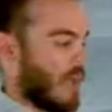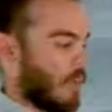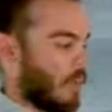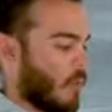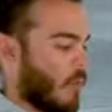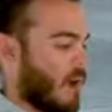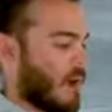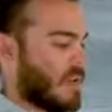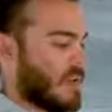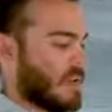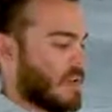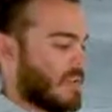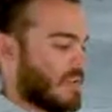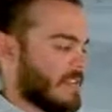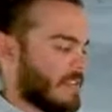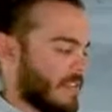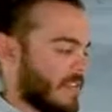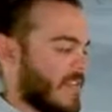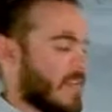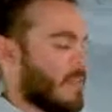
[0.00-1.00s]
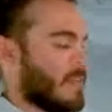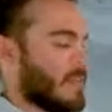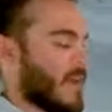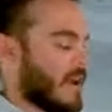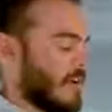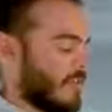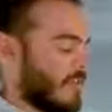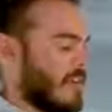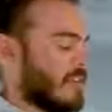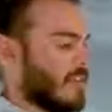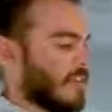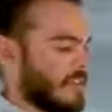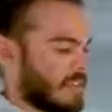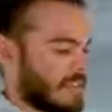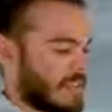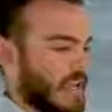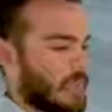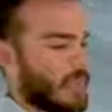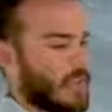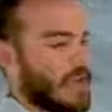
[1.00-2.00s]
I wanted to keep everything
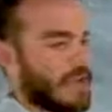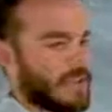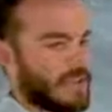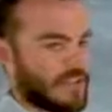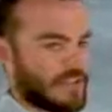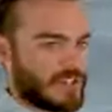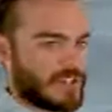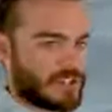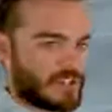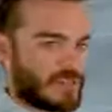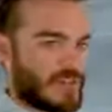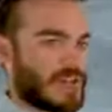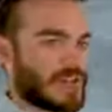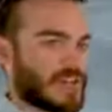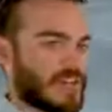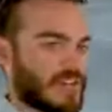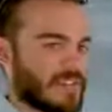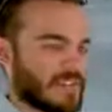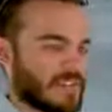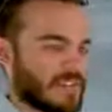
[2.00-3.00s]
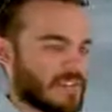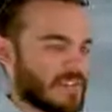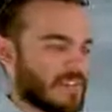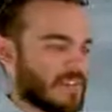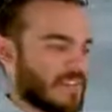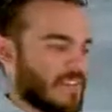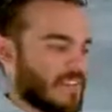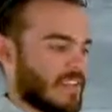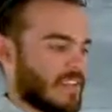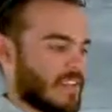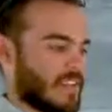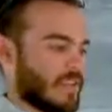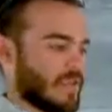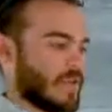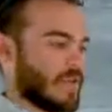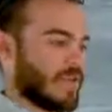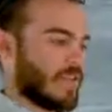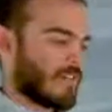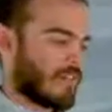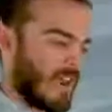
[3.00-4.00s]
separate just because
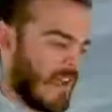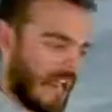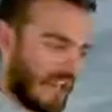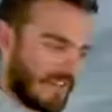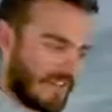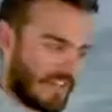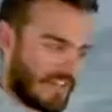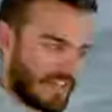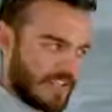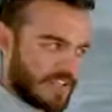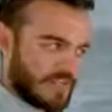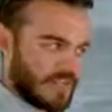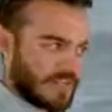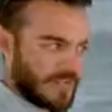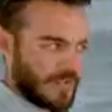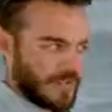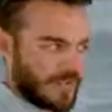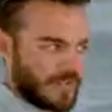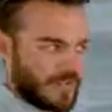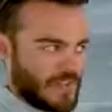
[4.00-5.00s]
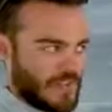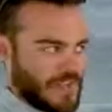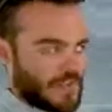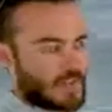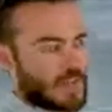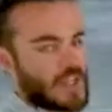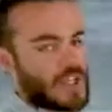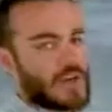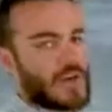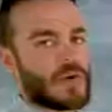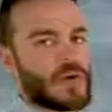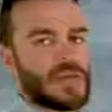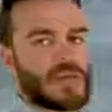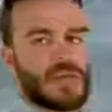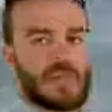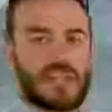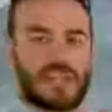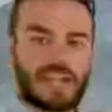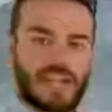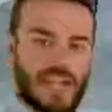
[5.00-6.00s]
if we ever have any issues, we go to
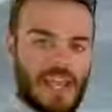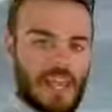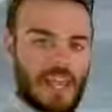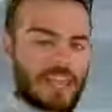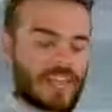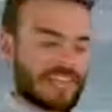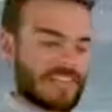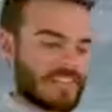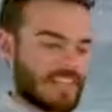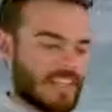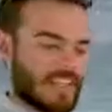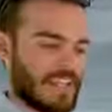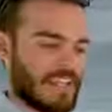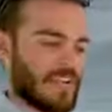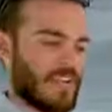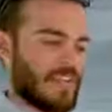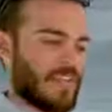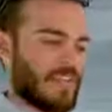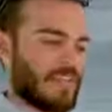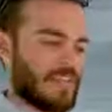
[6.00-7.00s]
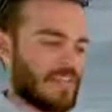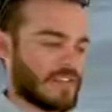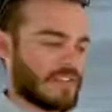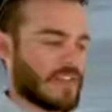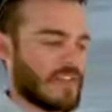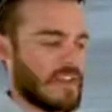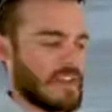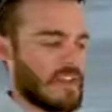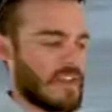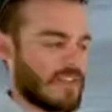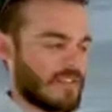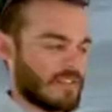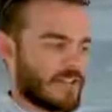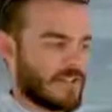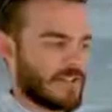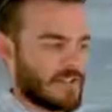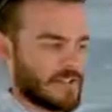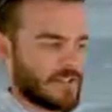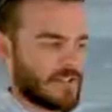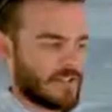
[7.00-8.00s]
the mechanic and say, you know, these are our
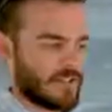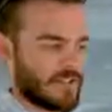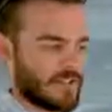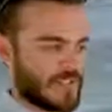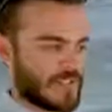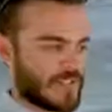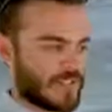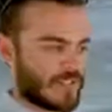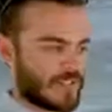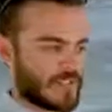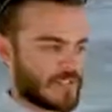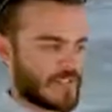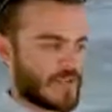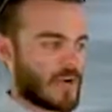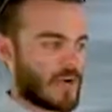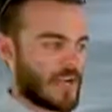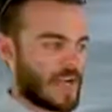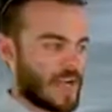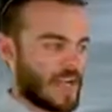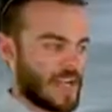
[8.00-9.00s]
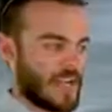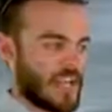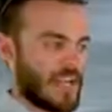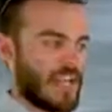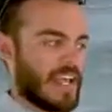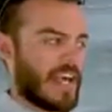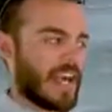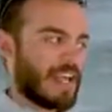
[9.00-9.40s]
engine issues, this is what's going on.